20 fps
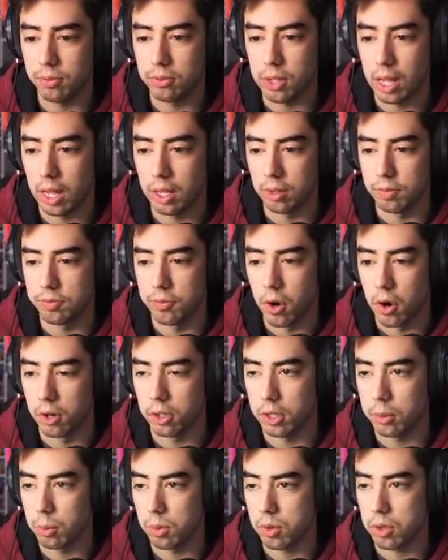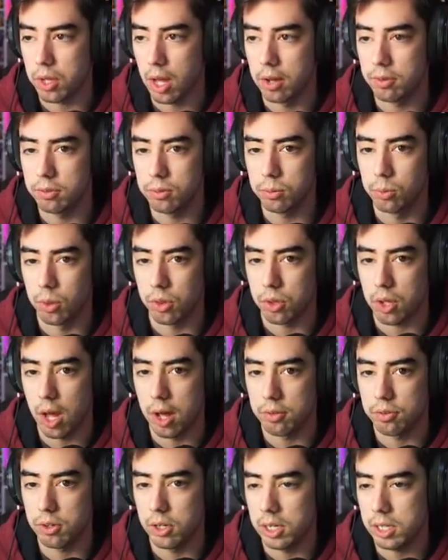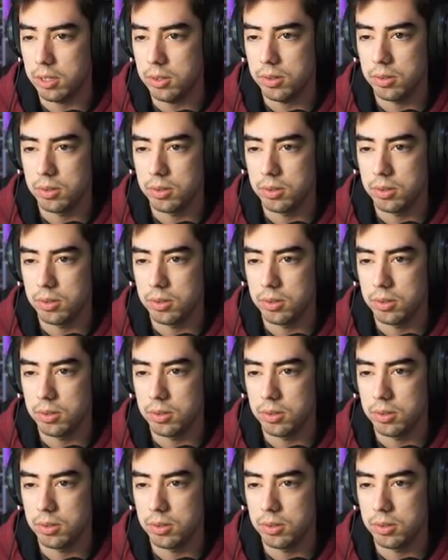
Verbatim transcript: Caleb Farley was, cover was covering.